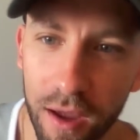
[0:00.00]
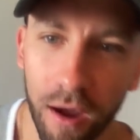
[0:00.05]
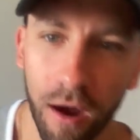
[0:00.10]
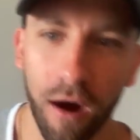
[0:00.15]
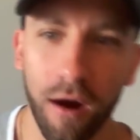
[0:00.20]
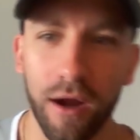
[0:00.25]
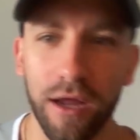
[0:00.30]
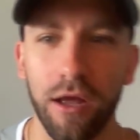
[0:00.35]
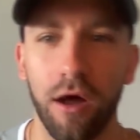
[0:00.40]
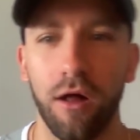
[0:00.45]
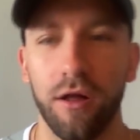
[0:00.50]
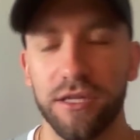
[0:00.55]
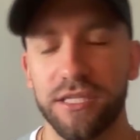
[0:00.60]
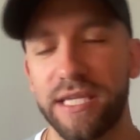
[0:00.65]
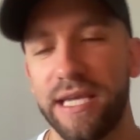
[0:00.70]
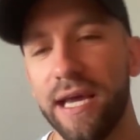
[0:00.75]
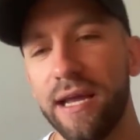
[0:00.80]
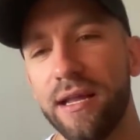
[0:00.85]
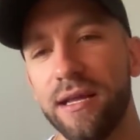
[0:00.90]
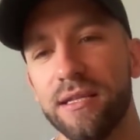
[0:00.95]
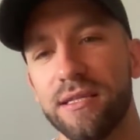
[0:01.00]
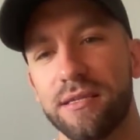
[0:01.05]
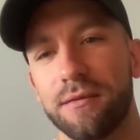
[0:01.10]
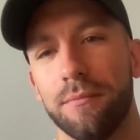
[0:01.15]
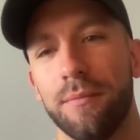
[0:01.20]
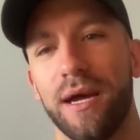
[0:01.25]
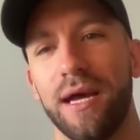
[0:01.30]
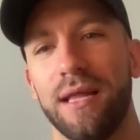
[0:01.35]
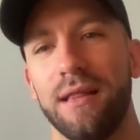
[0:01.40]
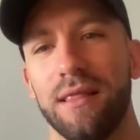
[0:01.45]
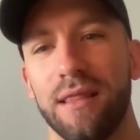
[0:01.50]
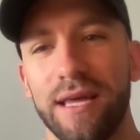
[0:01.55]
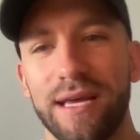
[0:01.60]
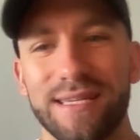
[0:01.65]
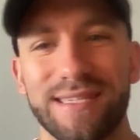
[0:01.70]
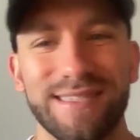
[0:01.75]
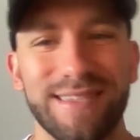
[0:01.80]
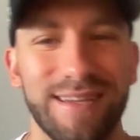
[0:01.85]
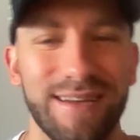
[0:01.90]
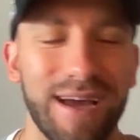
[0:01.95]
All right, y'all, let's get into my
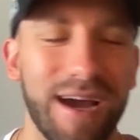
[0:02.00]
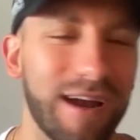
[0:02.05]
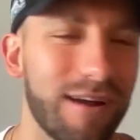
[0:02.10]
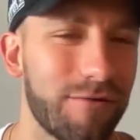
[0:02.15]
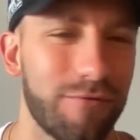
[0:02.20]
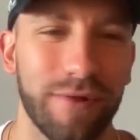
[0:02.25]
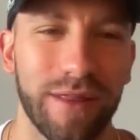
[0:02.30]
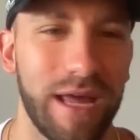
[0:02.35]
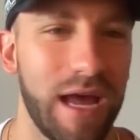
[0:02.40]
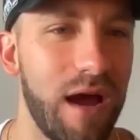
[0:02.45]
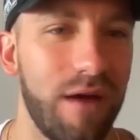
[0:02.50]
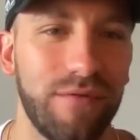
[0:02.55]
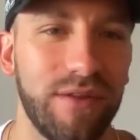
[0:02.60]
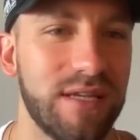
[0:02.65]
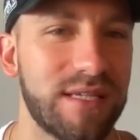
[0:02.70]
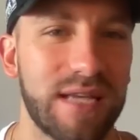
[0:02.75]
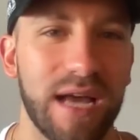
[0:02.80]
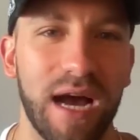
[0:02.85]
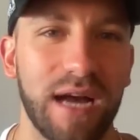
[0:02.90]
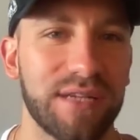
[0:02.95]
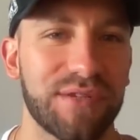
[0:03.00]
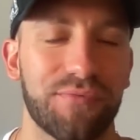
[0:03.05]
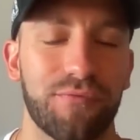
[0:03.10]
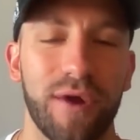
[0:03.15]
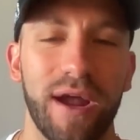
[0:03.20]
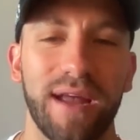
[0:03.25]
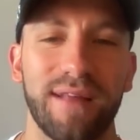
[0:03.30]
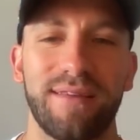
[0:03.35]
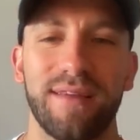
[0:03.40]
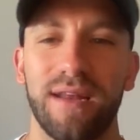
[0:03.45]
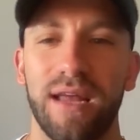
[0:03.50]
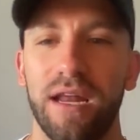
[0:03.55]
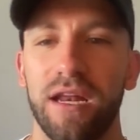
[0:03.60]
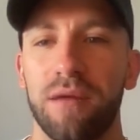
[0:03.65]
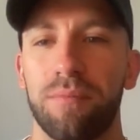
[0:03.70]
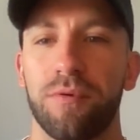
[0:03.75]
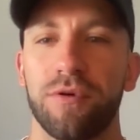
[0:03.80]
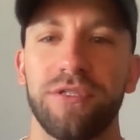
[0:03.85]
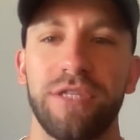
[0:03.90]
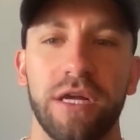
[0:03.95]
list. And I don't really have these guys ranked in any
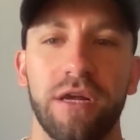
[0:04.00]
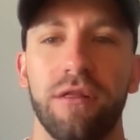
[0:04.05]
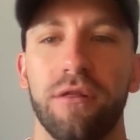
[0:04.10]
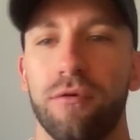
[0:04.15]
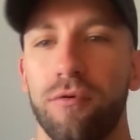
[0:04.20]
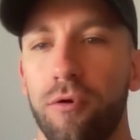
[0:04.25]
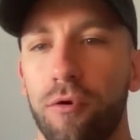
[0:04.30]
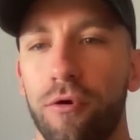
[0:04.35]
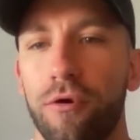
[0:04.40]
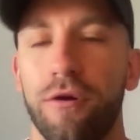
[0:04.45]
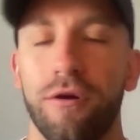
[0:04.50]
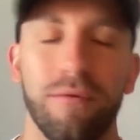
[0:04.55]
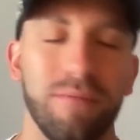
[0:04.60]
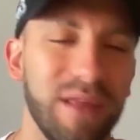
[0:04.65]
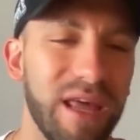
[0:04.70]
particular order.